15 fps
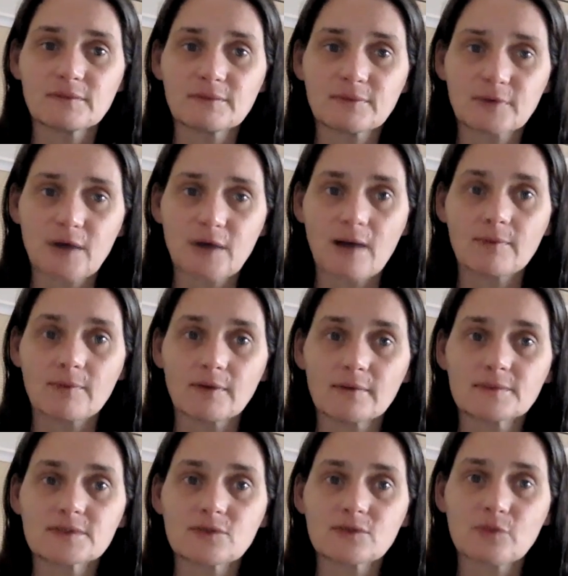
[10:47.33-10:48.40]

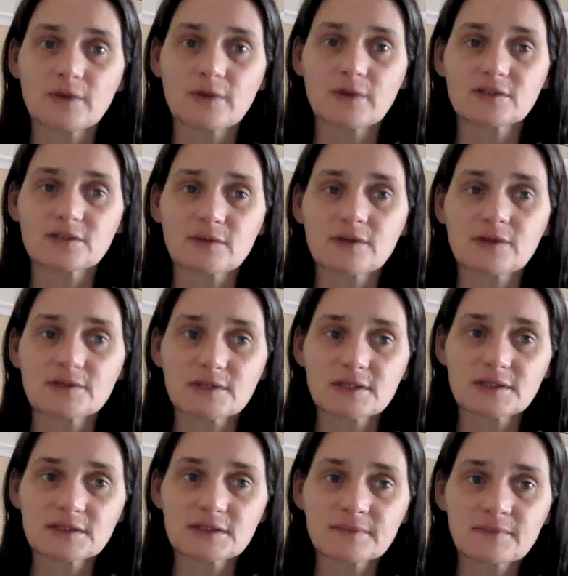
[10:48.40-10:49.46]
problems with
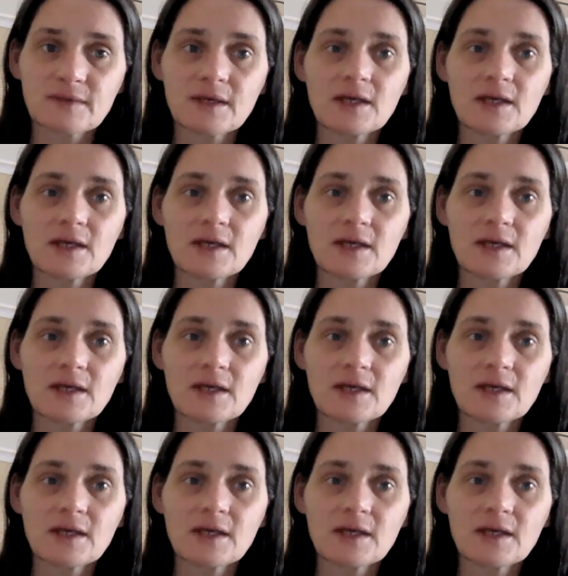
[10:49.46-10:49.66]
cirrhosis.